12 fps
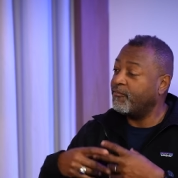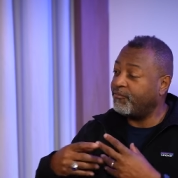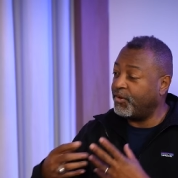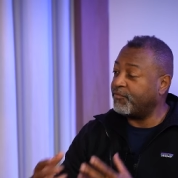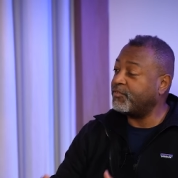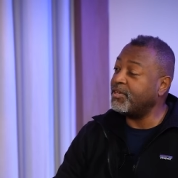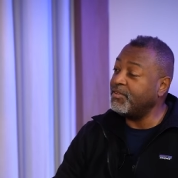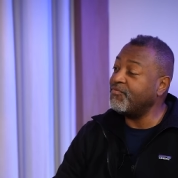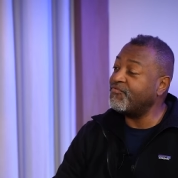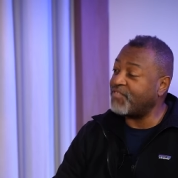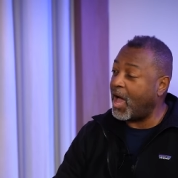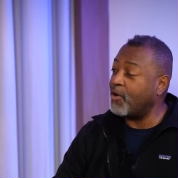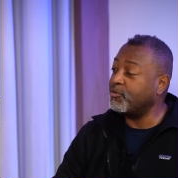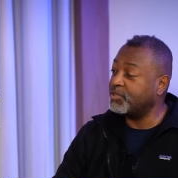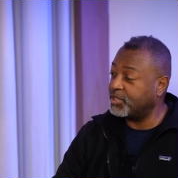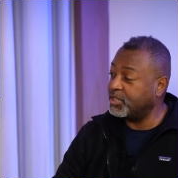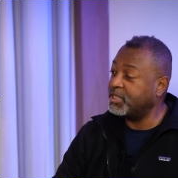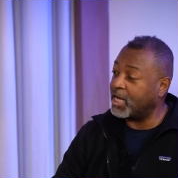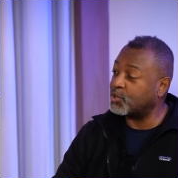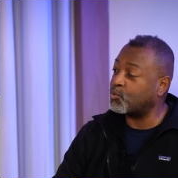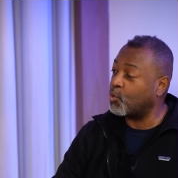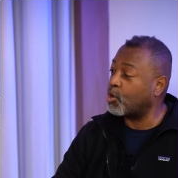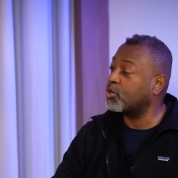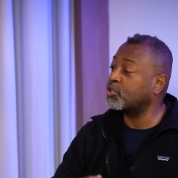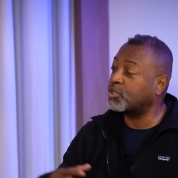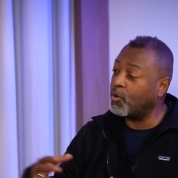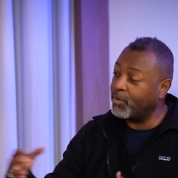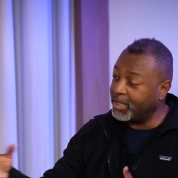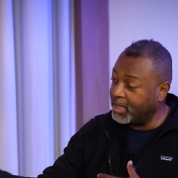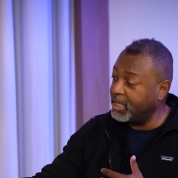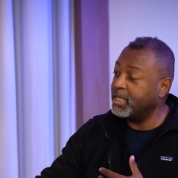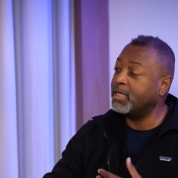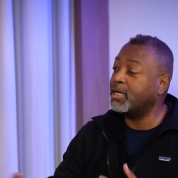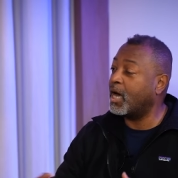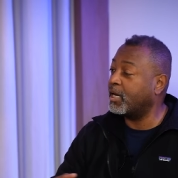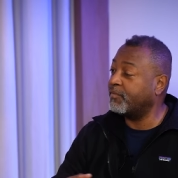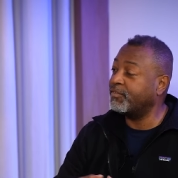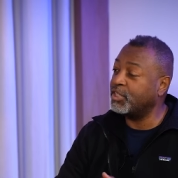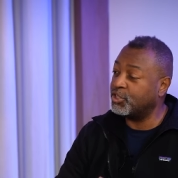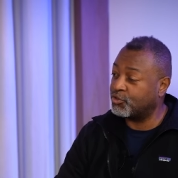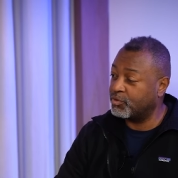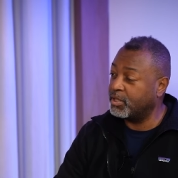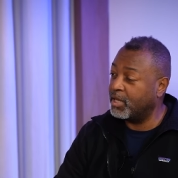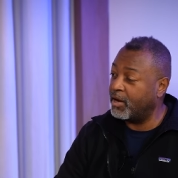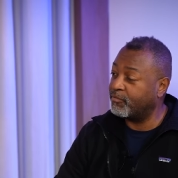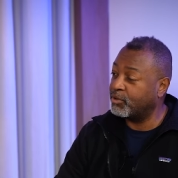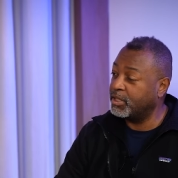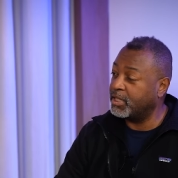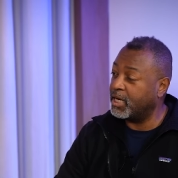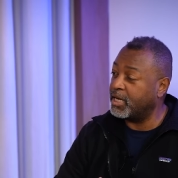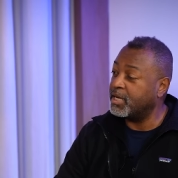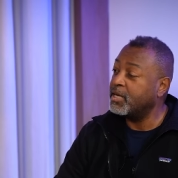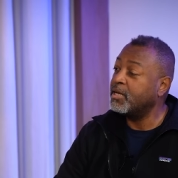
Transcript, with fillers: 15,000 guest workers going in and out of Israel every day.